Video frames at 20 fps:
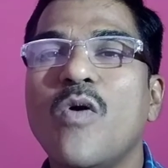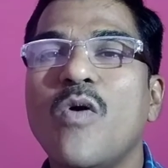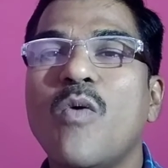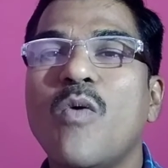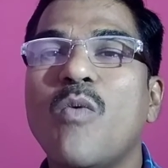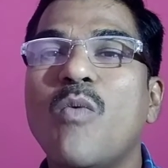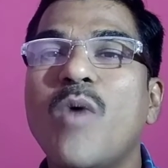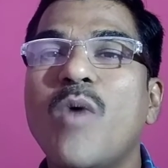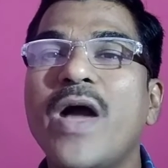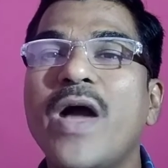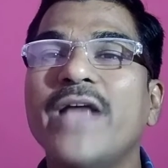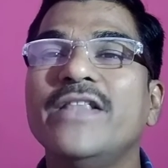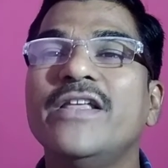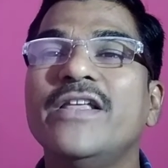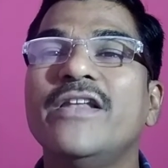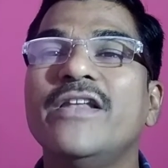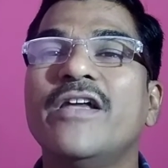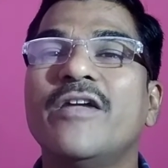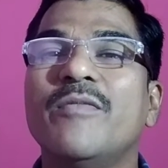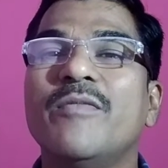why
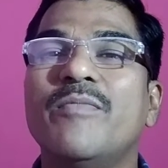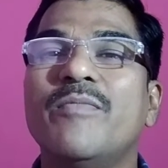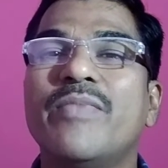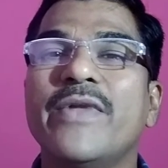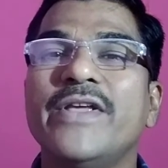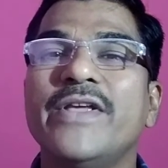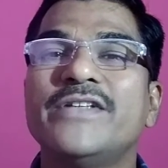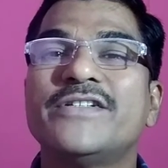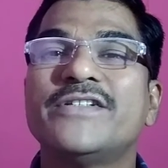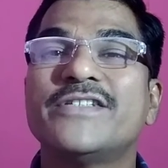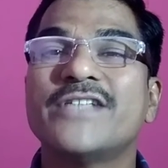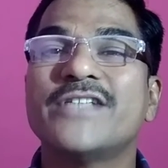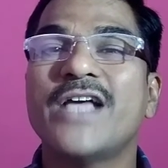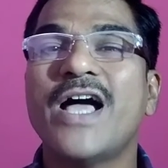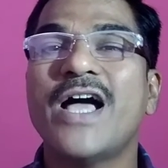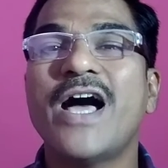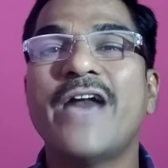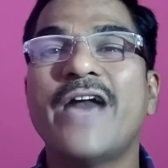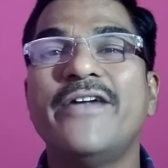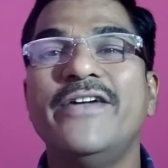then her breasts
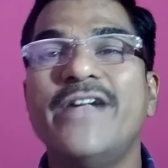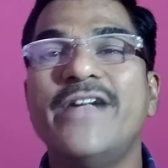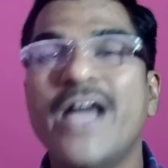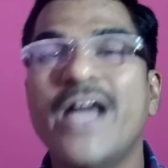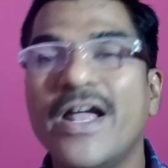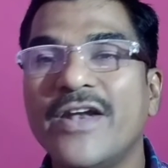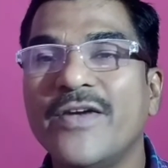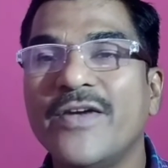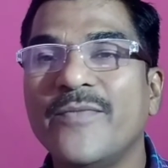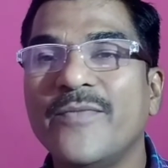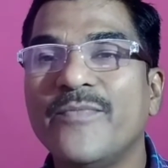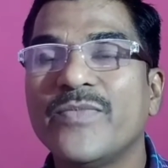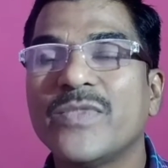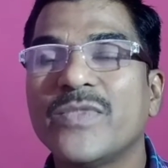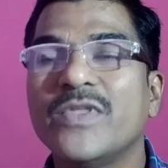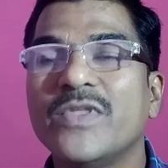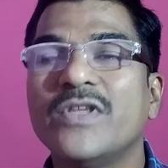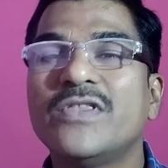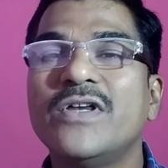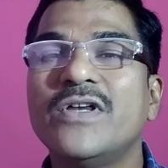are dun.
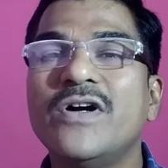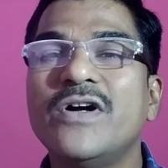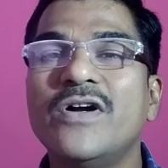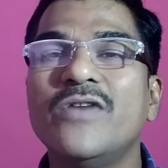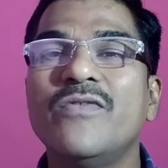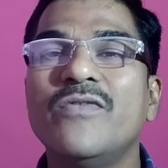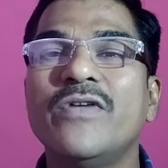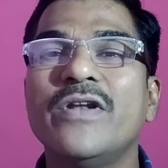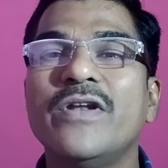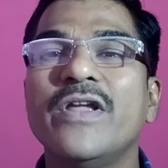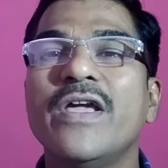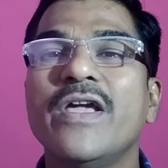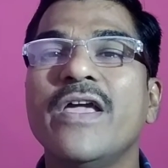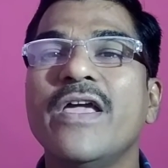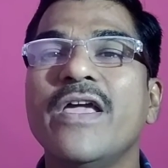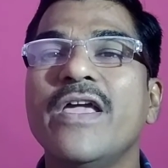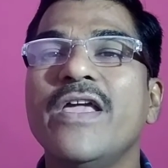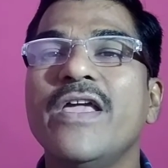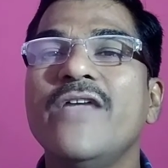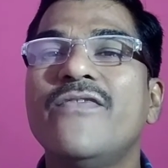The third one,
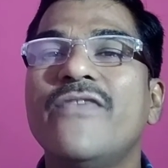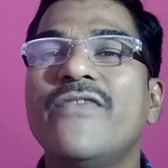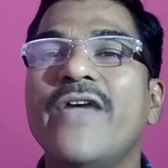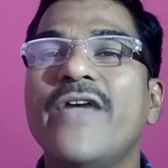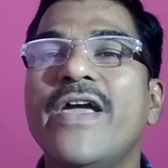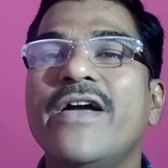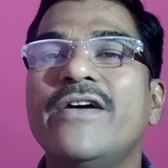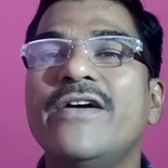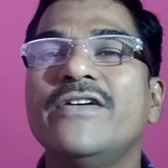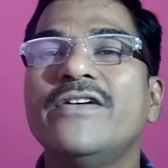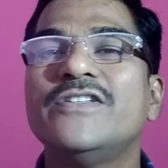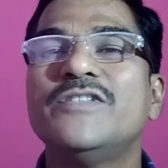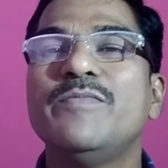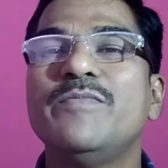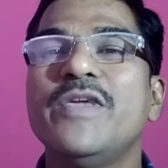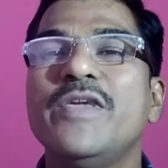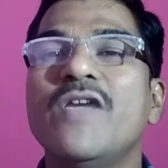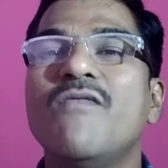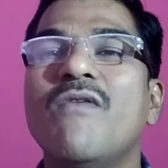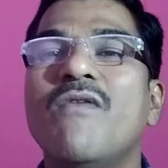if hairs
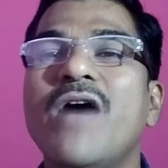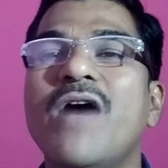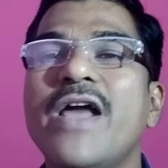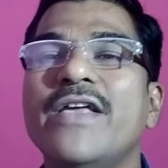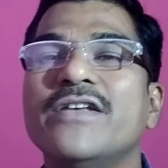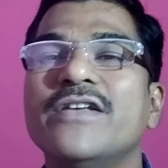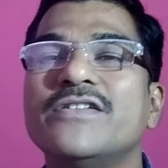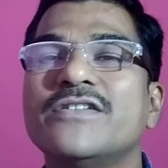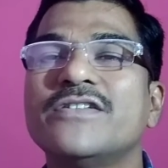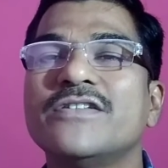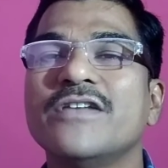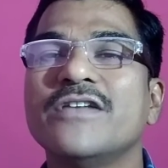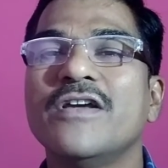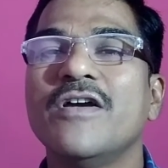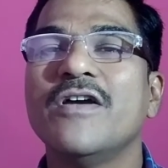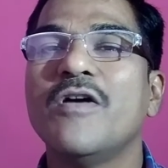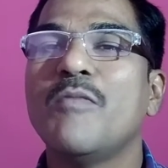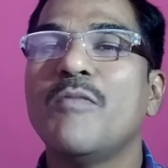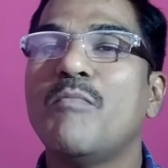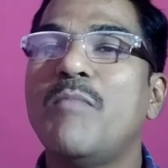be wires,
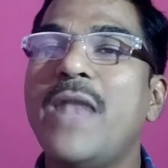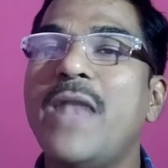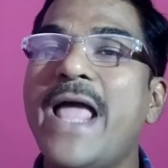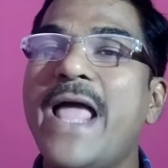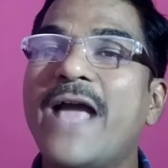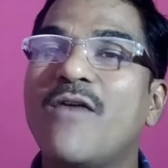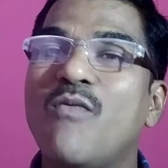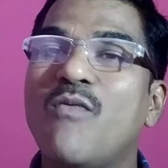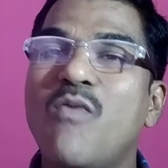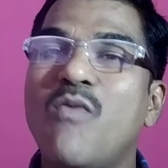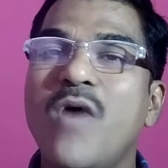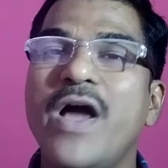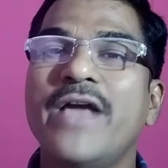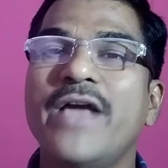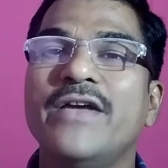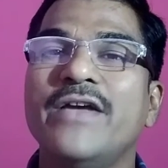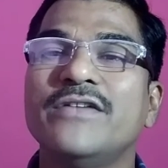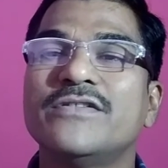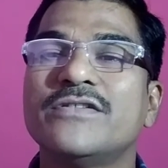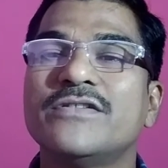black
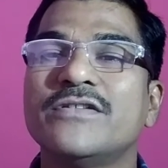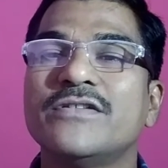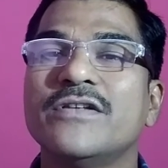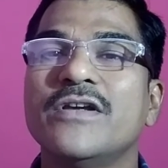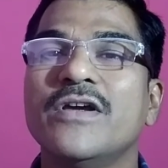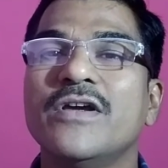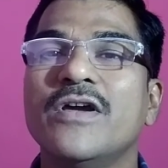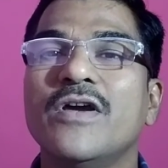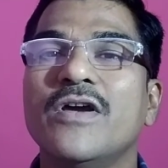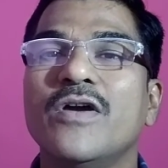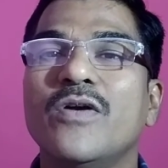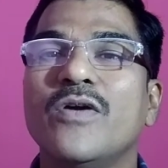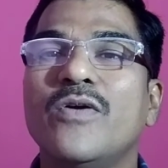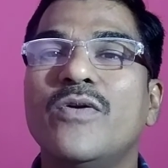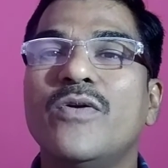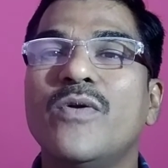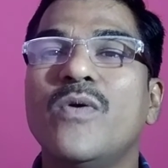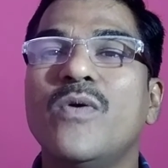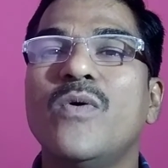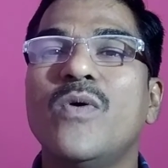wires
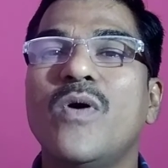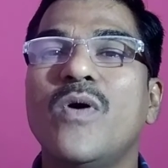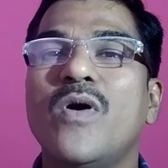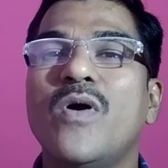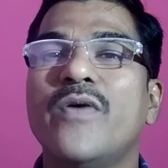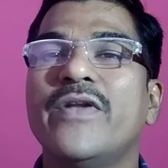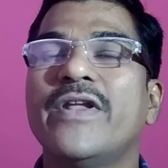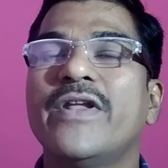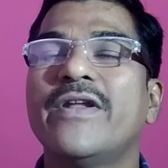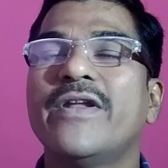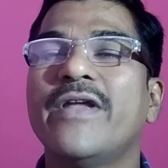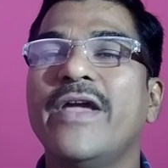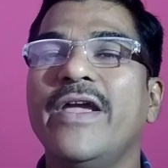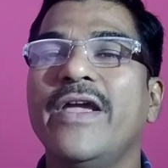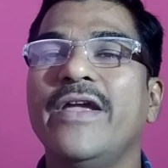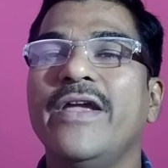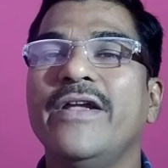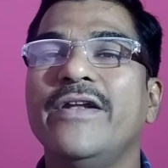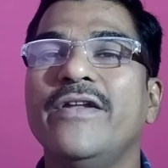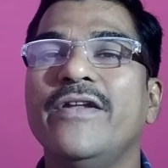grow on her
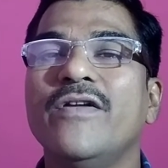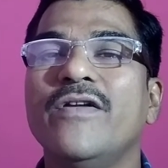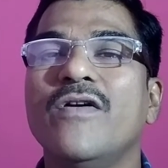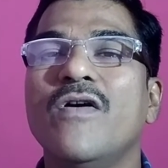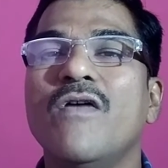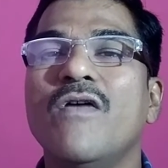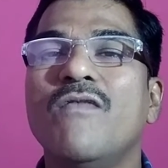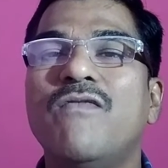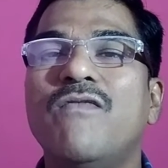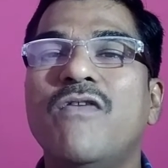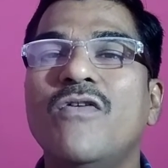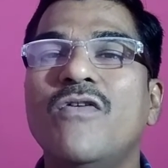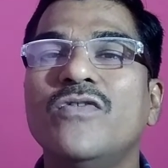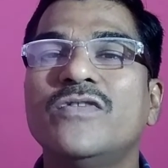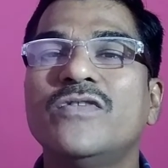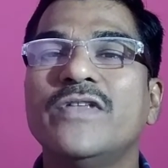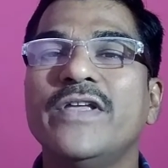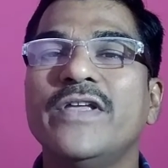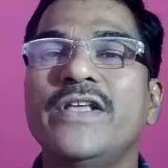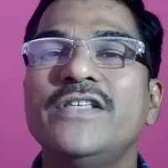head.
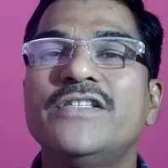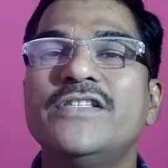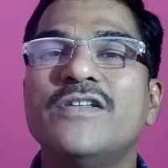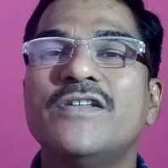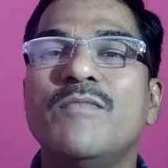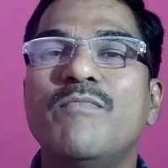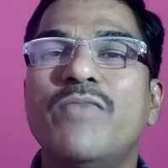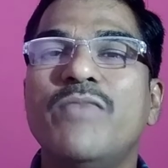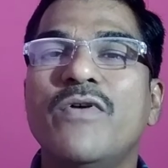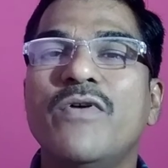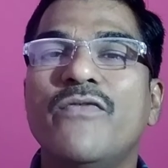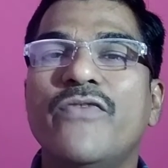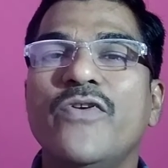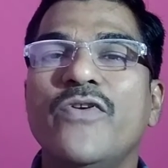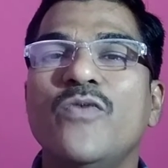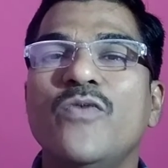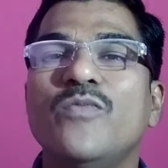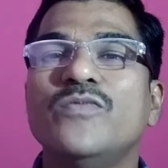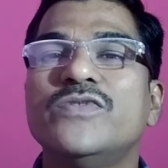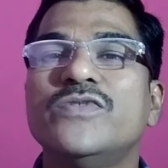Fourth, in some
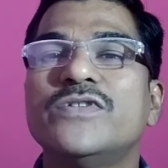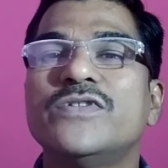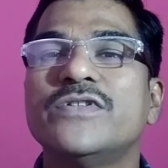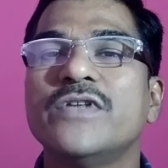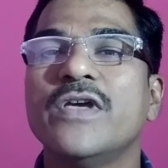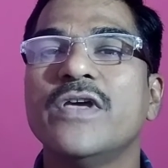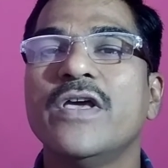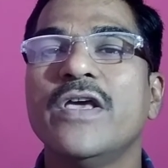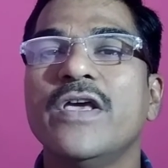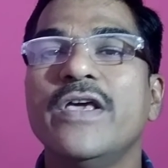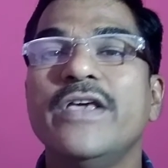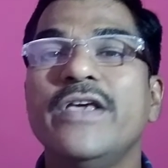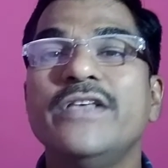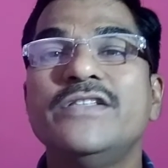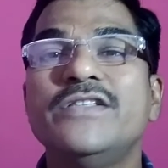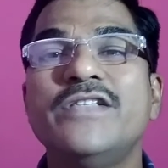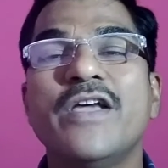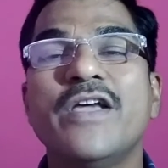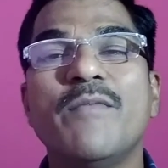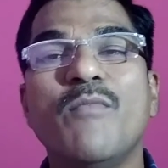perfumes
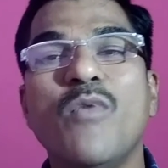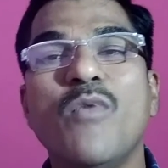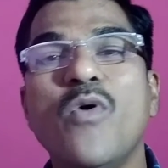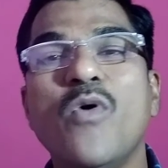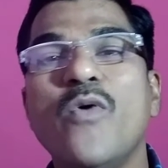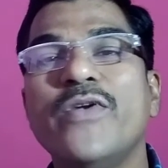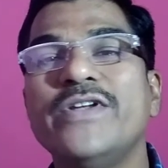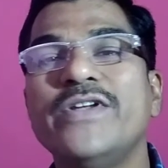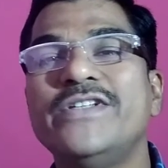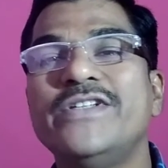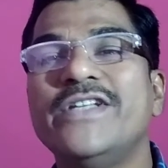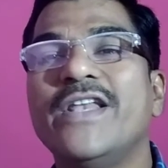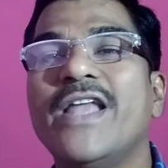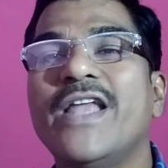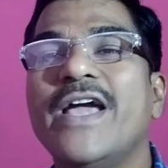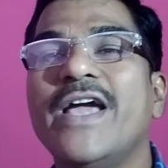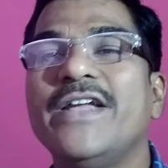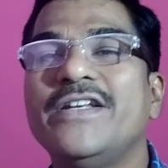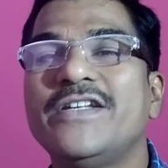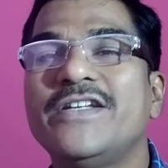is there more
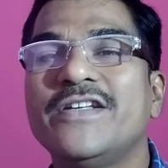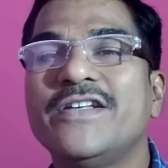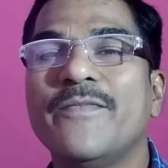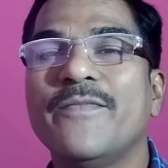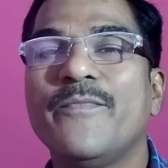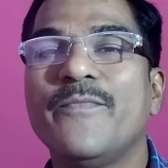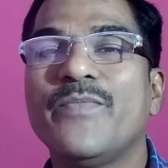delight